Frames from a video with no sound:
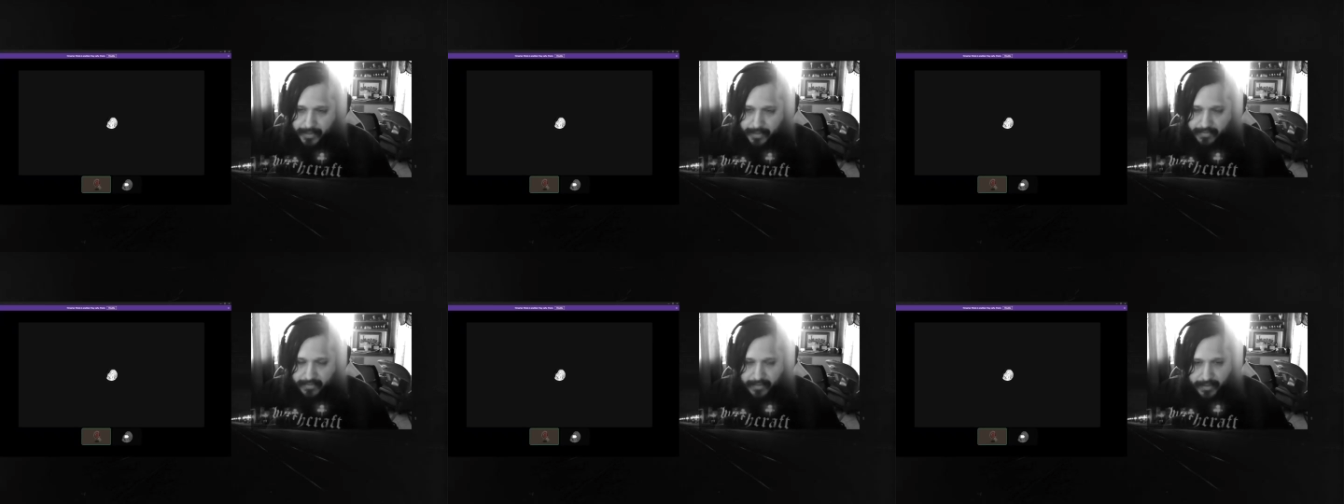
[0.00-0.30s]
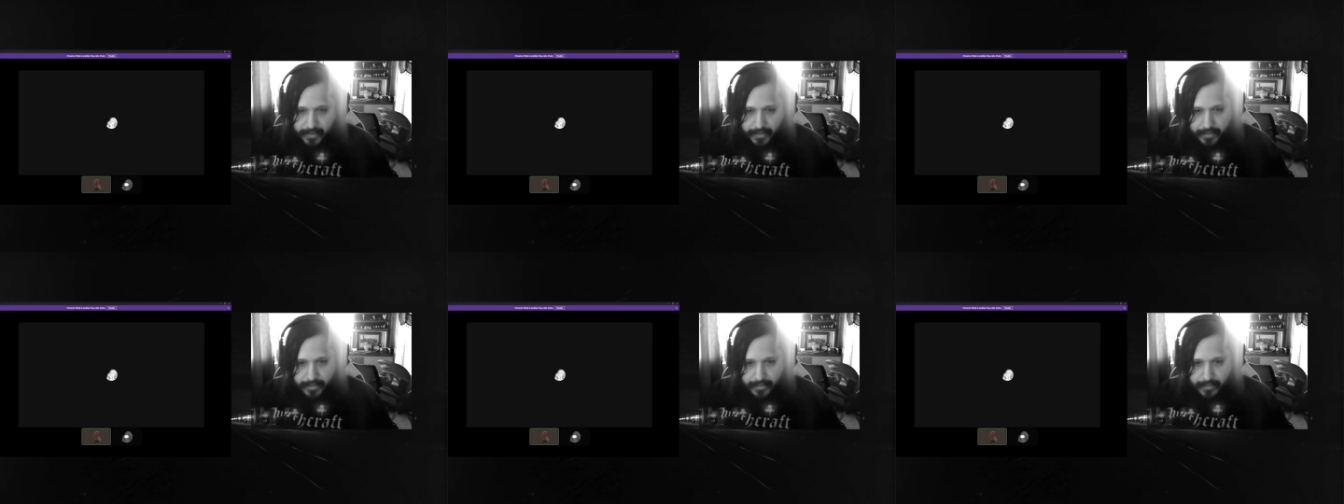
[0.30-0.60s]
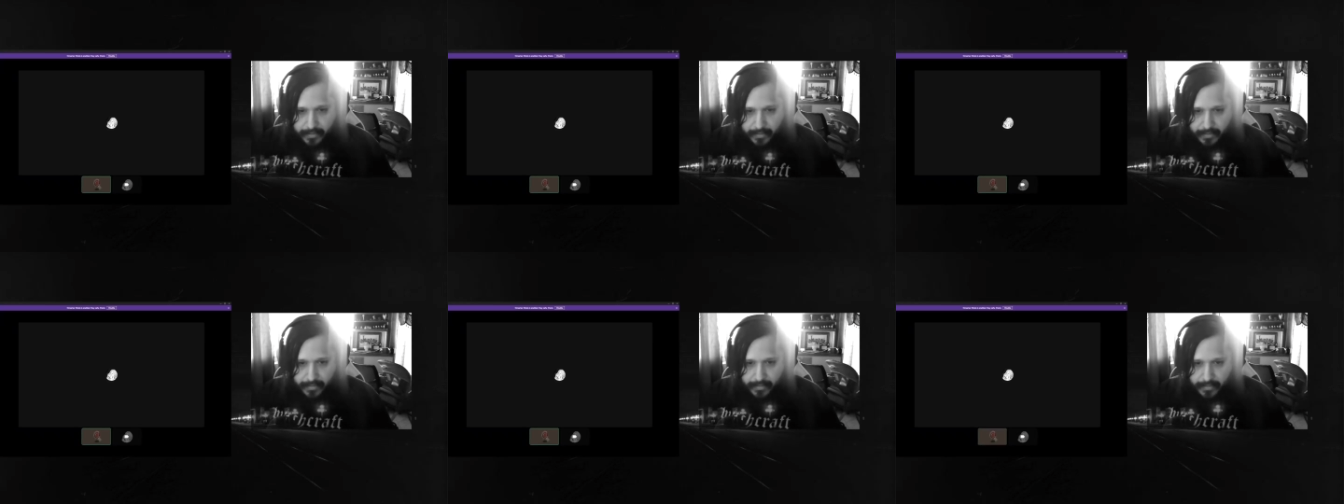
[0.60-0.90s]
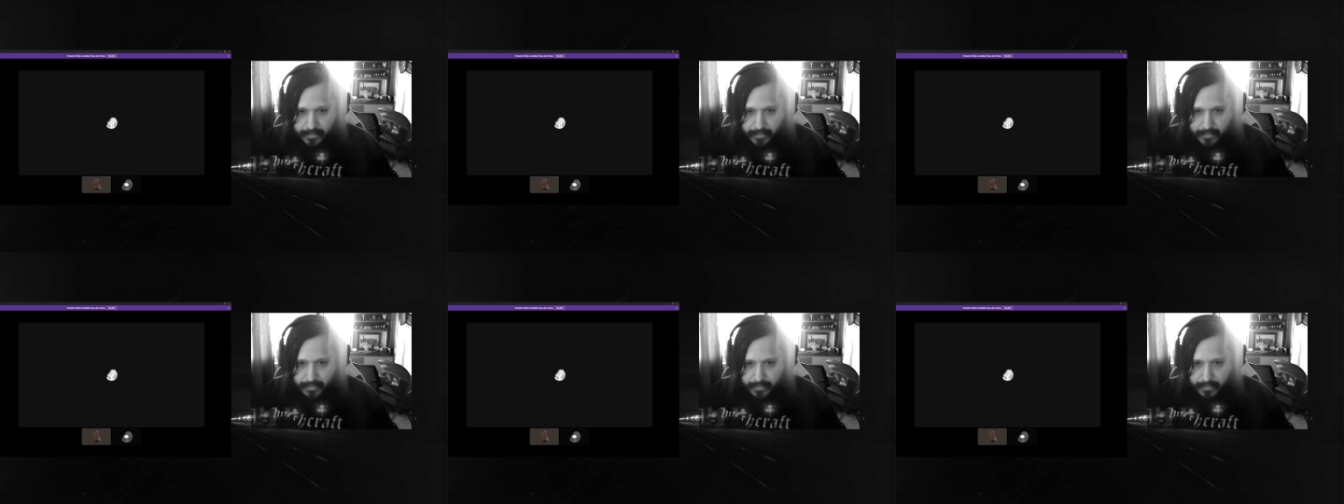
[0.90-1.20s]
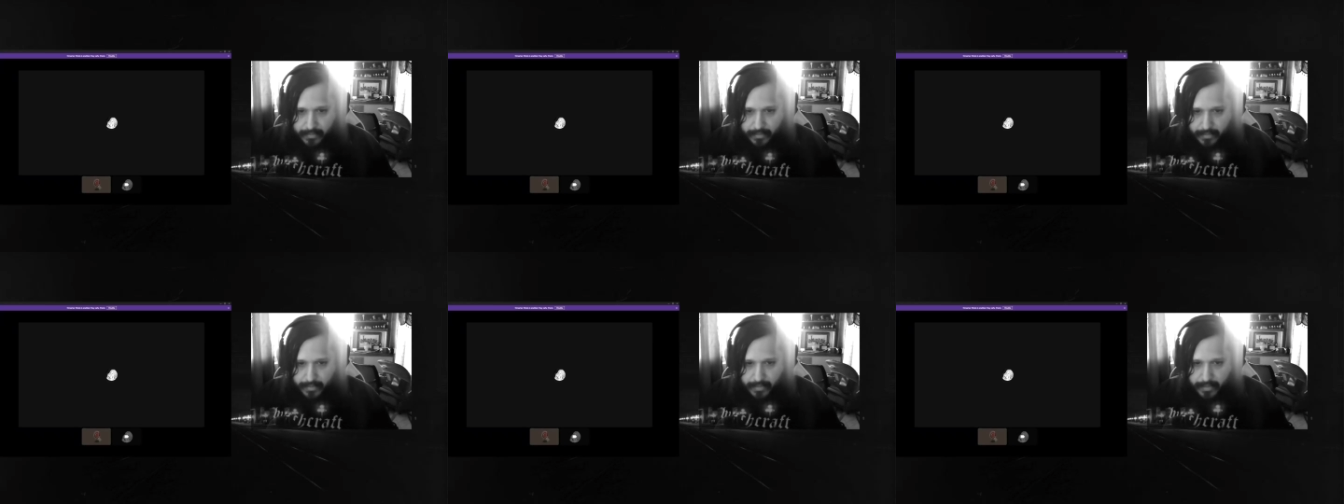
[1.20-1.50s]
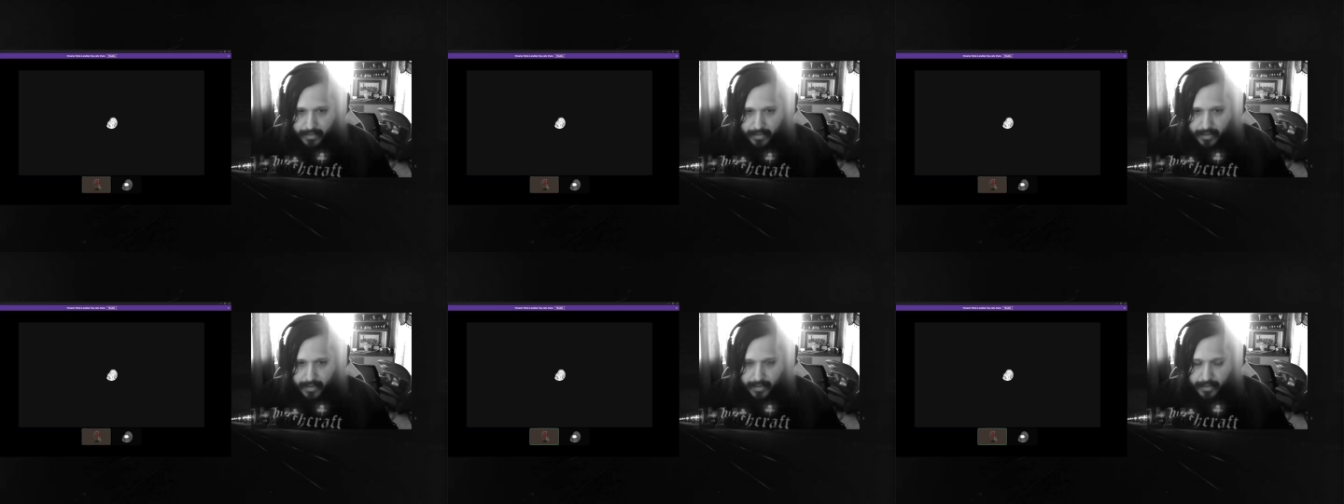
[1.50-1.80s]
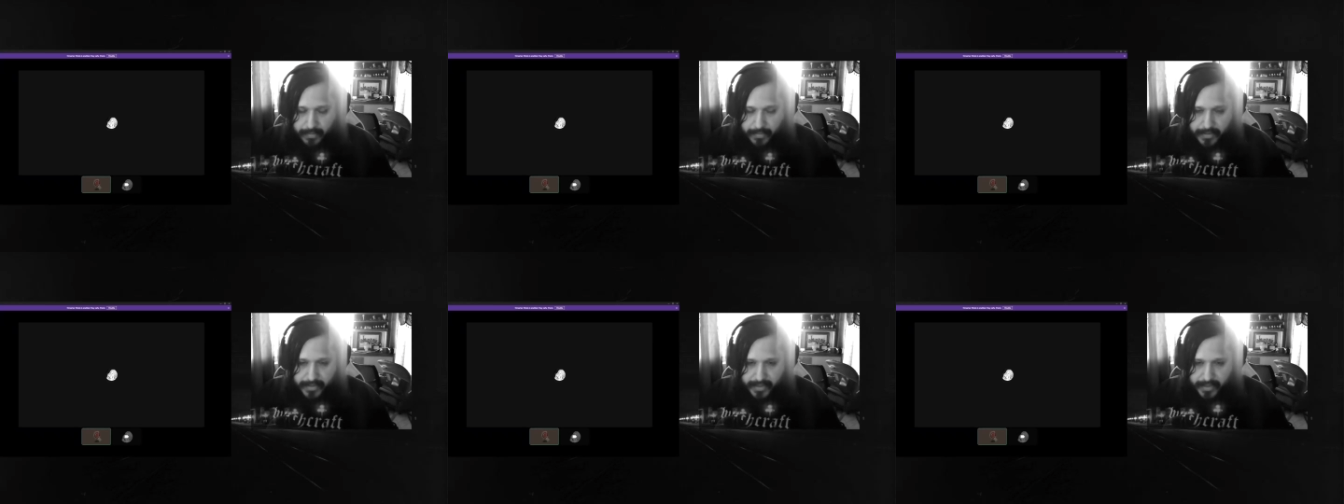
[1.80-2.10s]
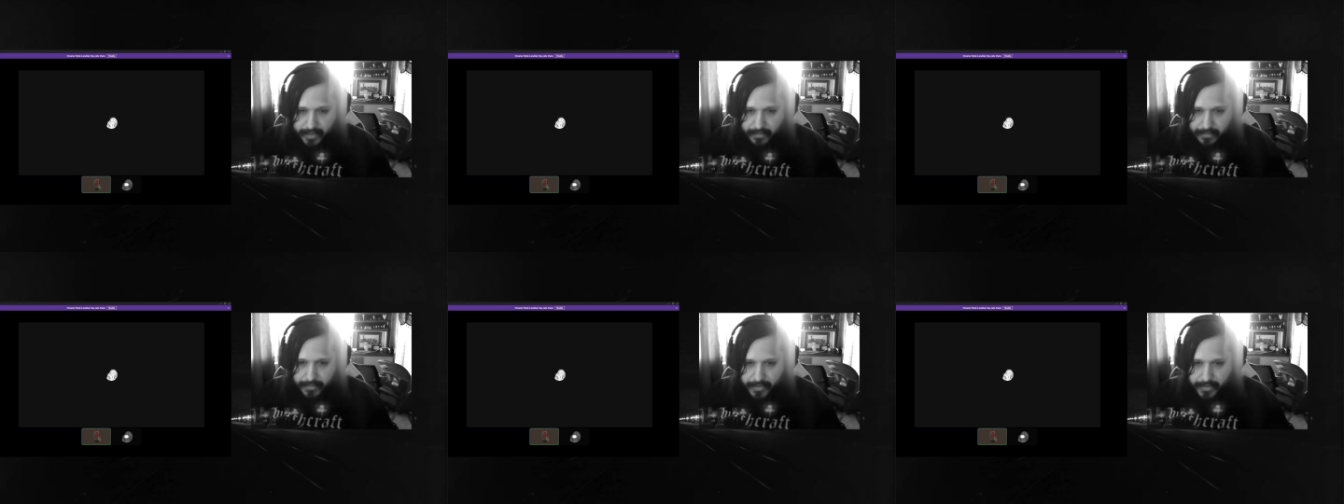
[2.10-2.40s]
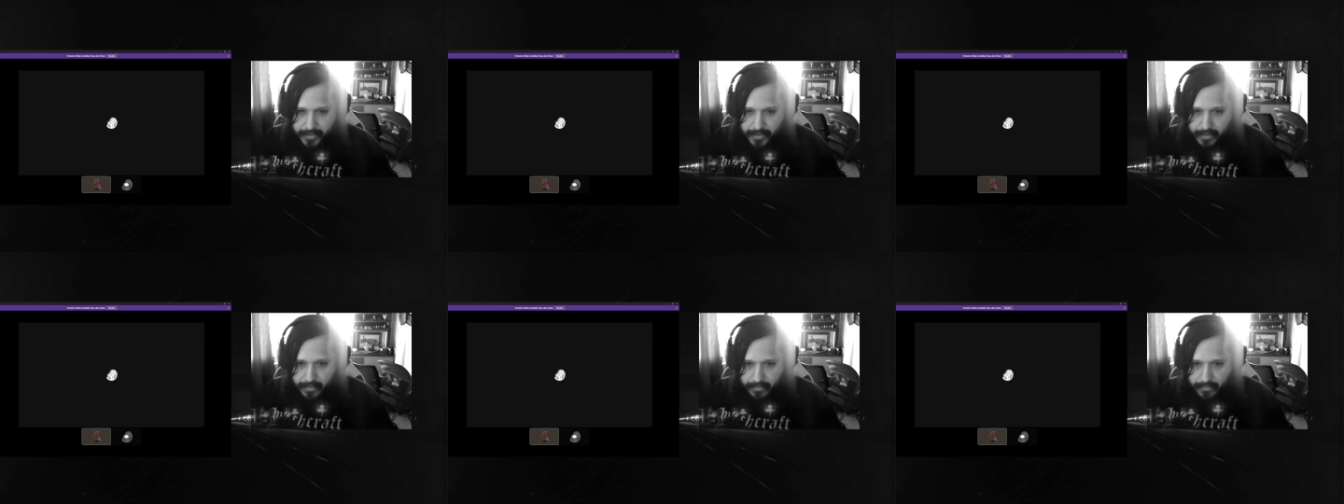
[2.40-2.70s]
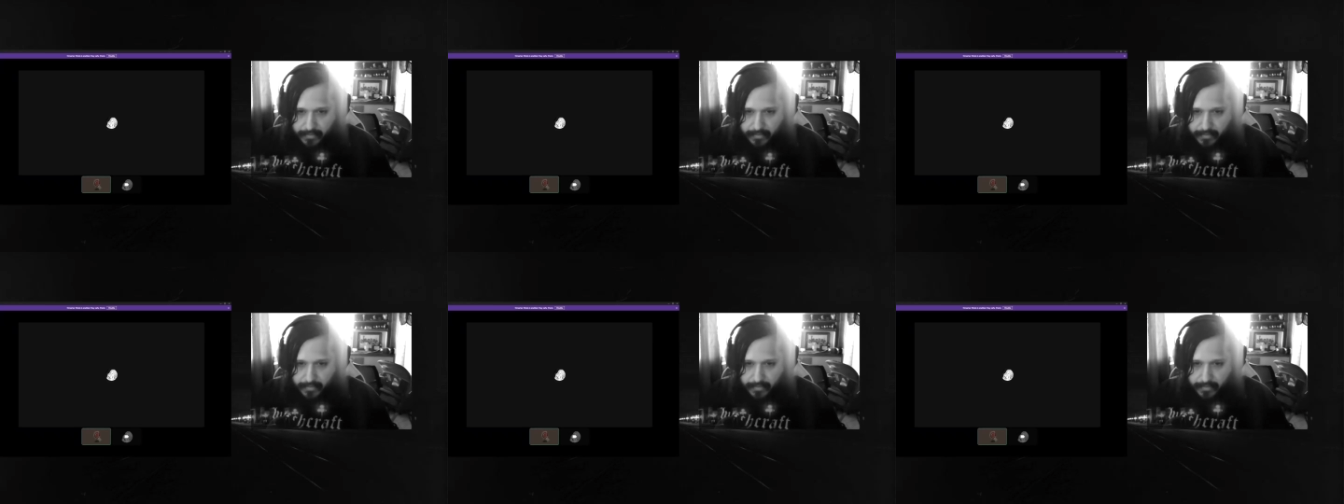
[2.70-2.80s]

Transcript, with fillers: defeated? How do you perceive yourself?